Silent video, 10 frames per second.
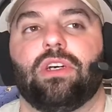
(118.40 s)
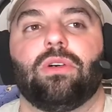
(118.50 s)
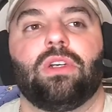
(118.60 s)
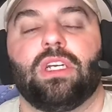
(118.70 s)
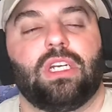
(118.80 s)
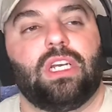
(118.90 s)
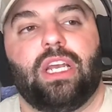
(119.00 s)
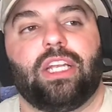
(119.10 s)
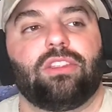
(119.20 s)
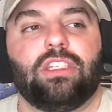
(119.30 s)
So,
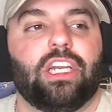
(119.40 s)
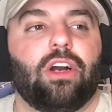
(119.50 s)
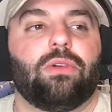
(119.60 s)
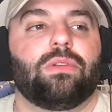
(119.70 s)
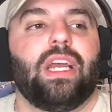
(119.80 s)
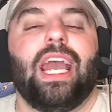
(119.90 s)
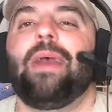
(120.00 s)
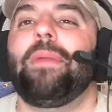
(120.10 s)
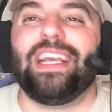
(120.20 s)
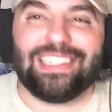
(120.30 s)
it, you know,
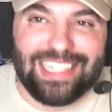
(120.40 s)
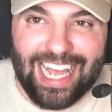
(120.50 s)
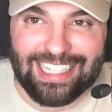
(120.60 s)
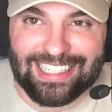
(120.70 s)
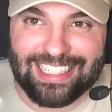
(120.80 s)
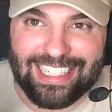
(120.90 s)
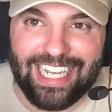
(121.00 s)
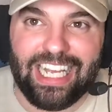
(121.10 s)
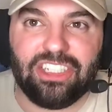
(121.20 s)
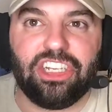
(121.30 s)
it makes sense.
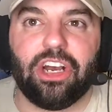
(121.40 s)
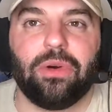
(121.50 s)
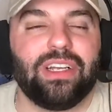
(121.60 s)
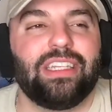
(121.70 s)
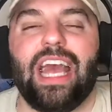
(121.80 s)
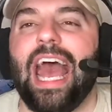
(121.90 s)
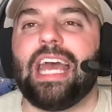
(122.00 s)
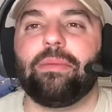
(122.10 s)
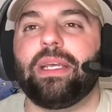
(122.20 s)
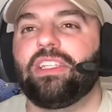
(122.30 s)
It, you know, the
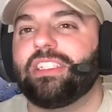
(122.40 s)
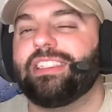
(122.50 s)
anime